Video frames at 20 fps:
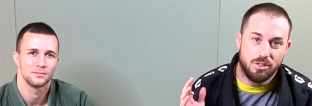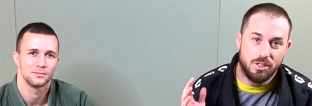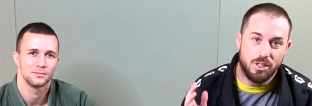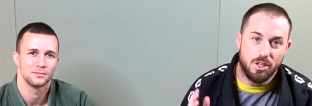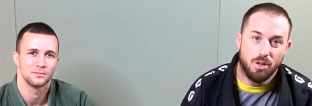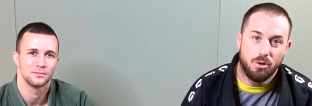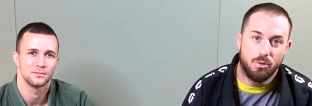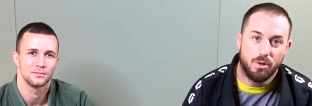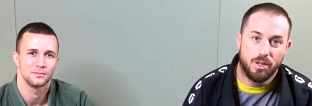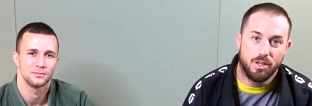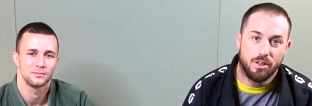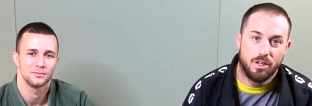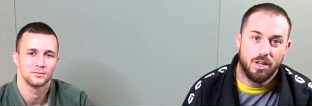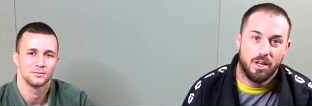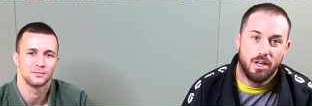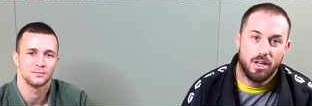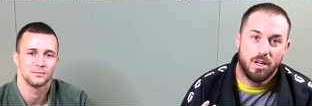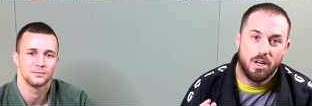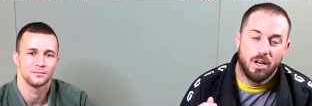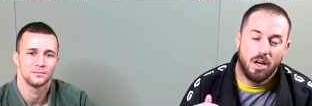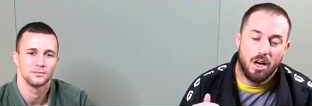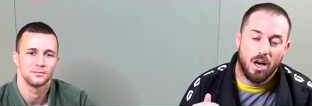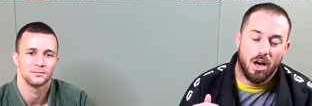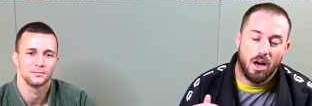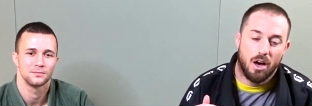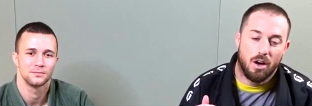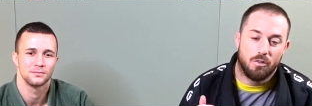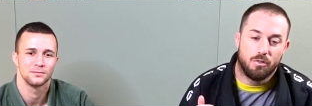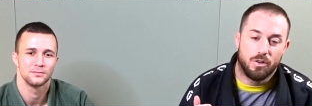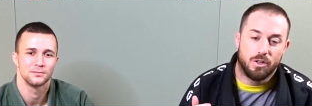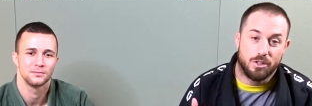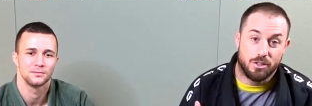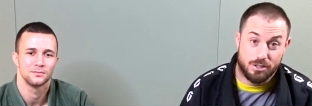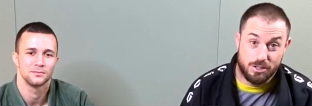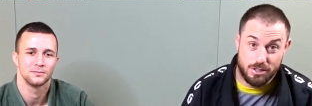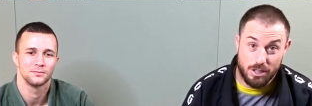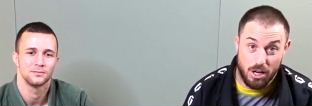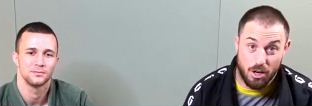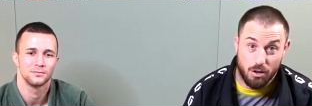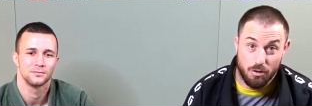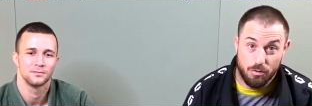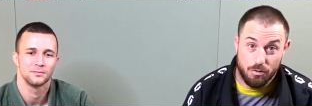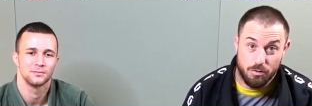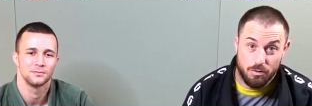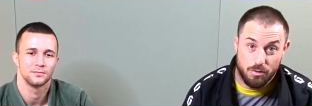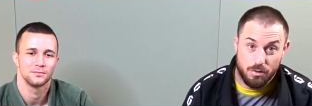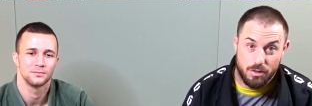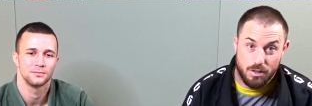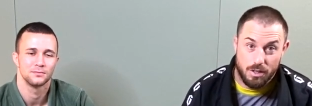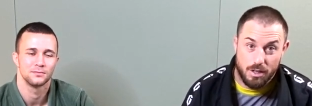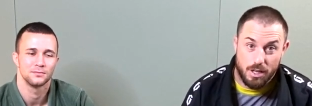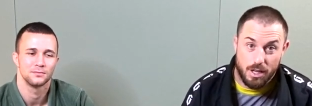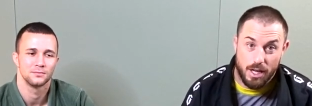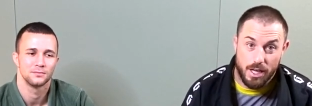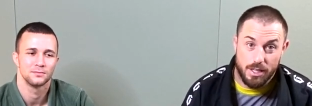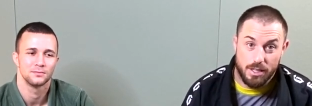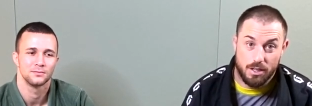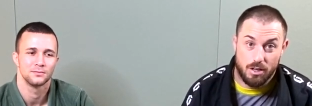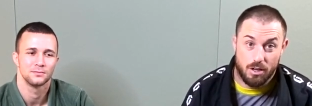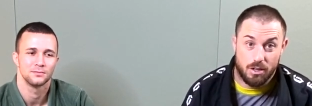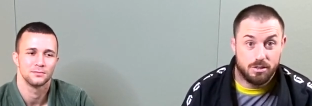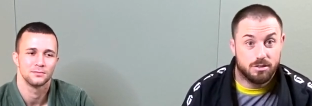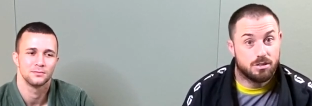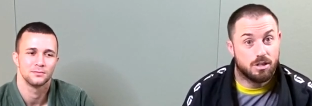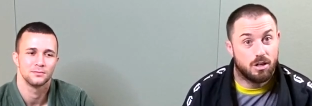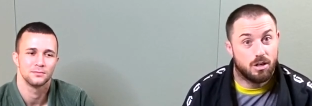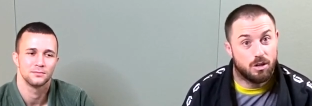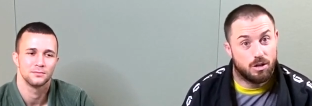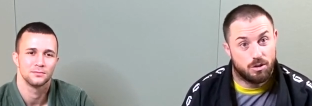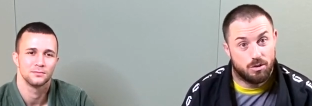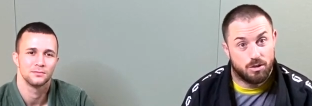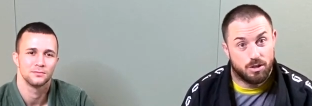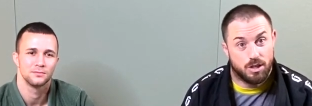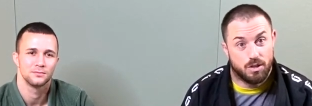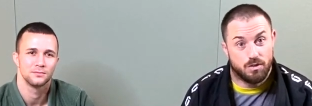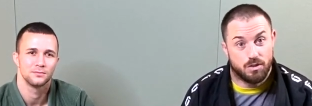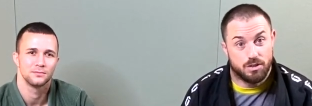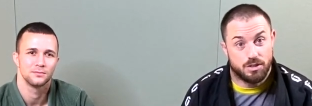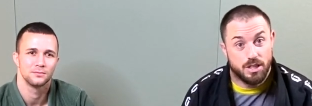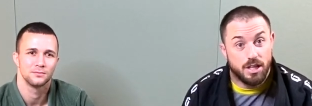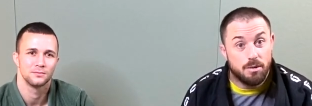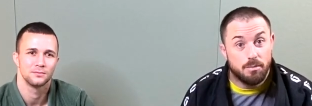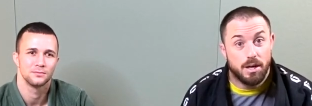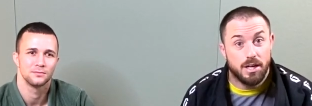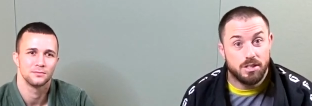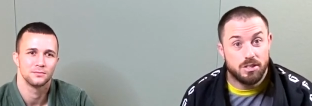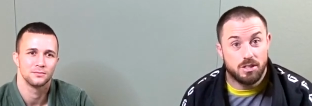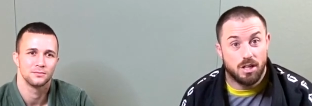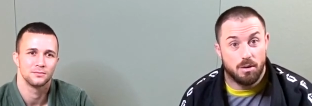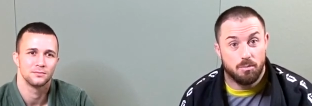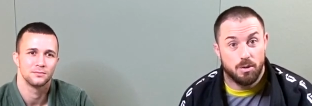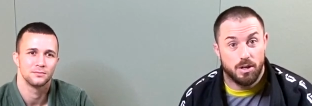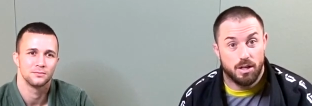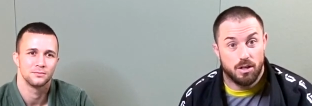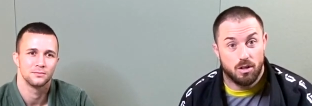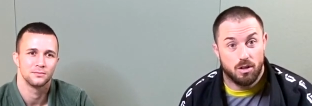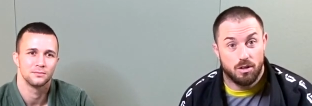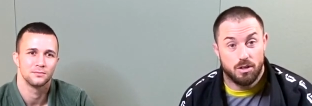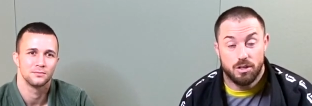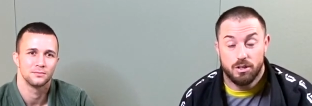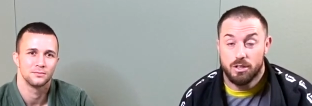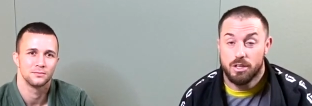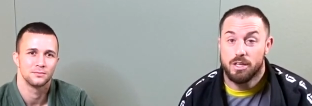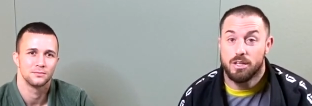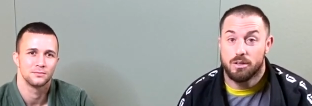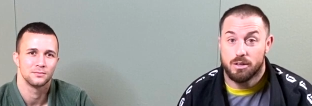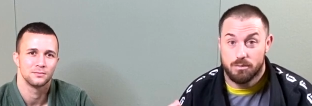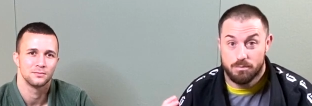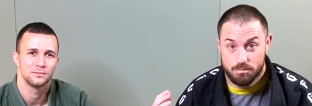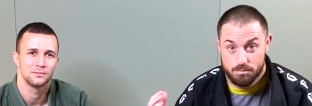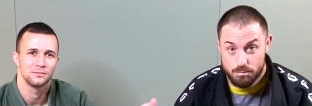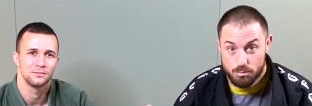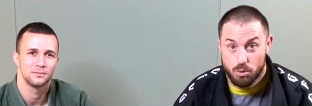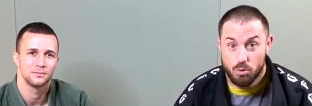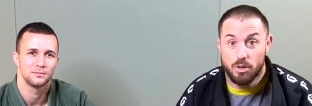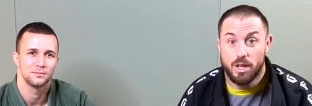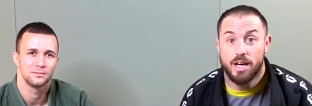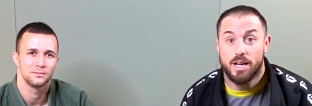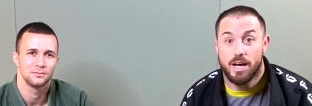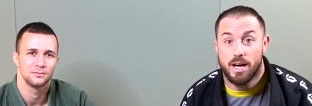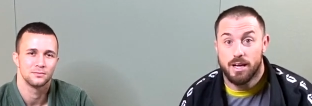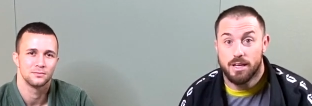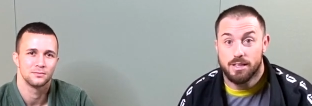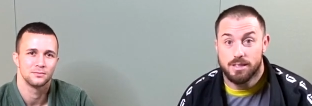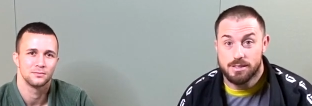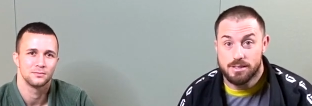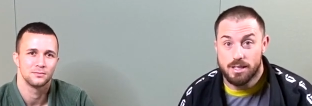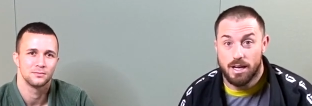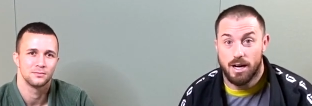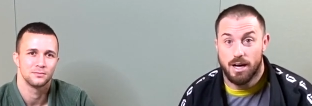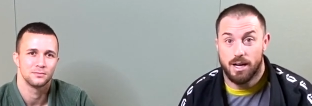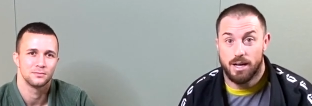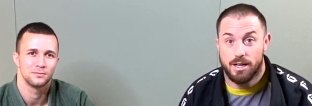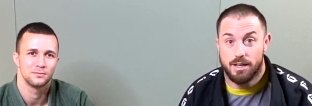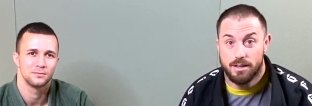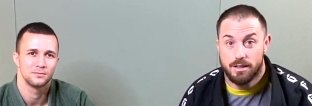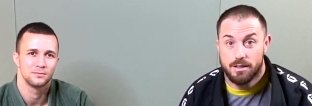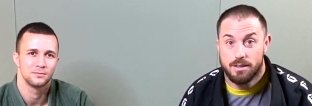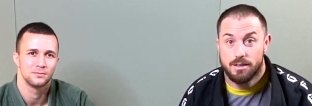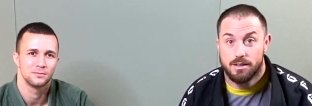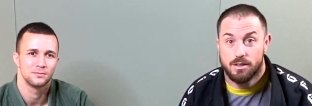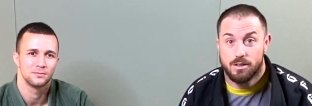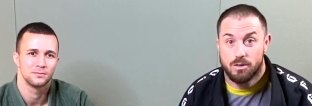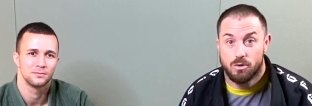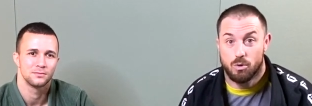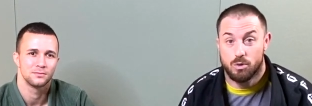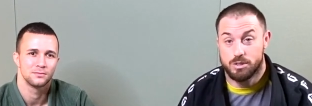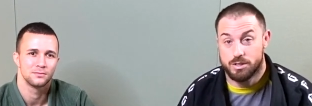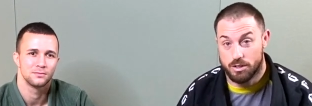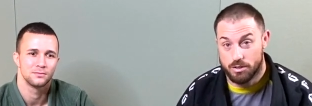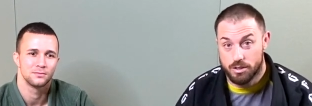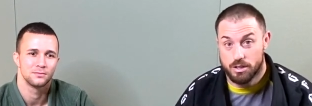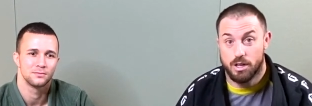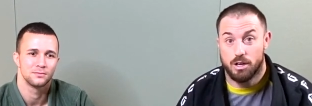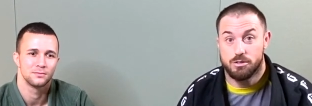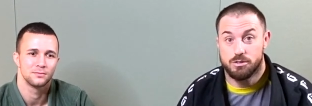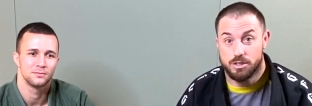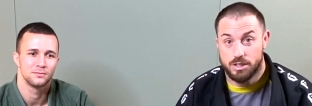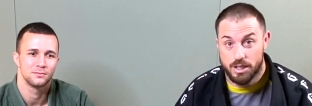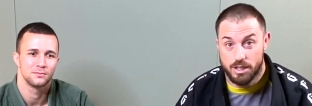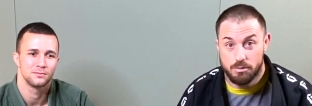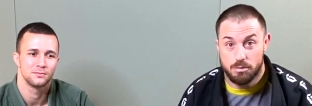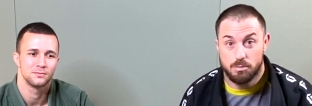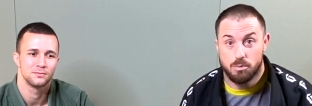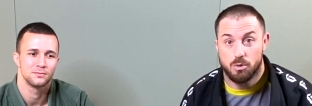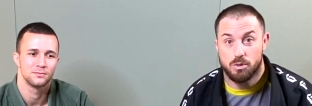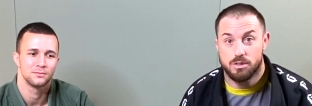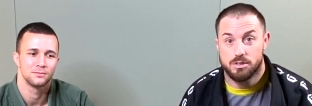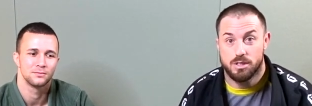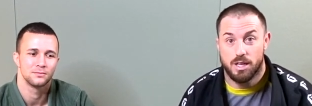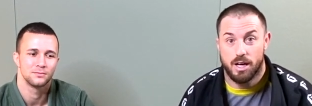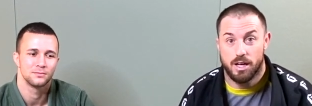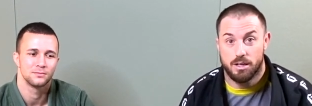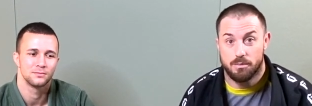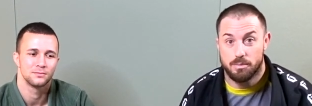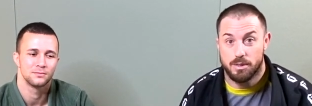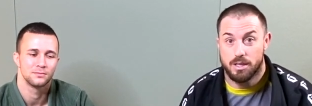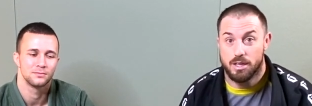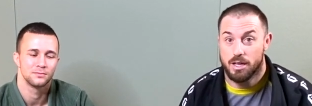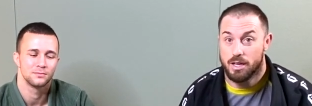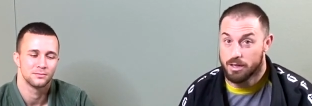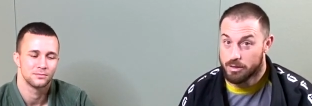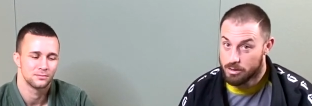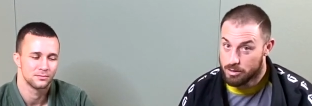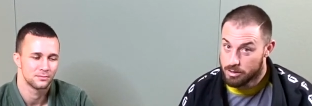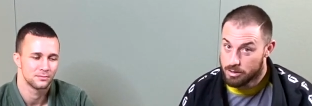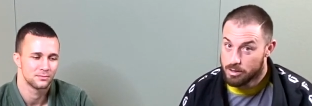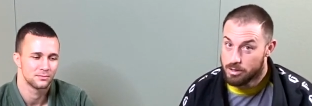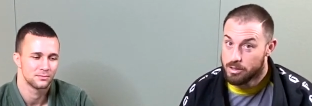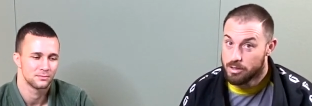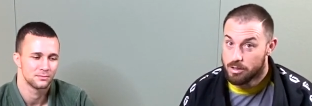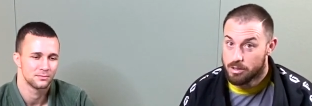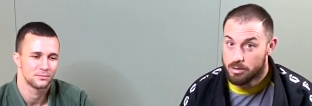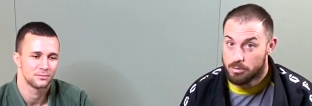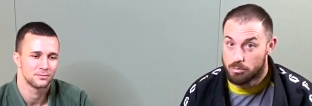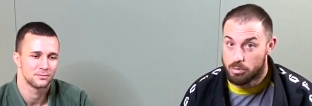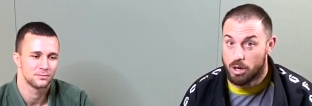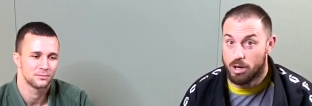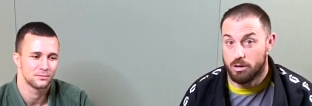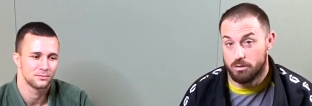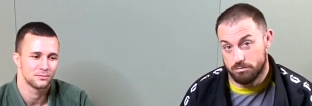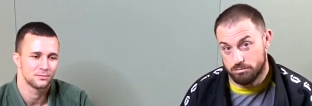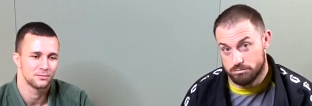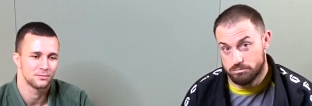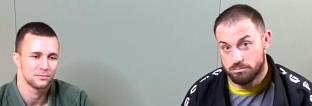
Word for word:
Speaker 1: deal with uh, for yourself. And then also, if your teammates are not playing along, you need to pull that guy to the side or tell the coach and get him to pull the side and be like, bro,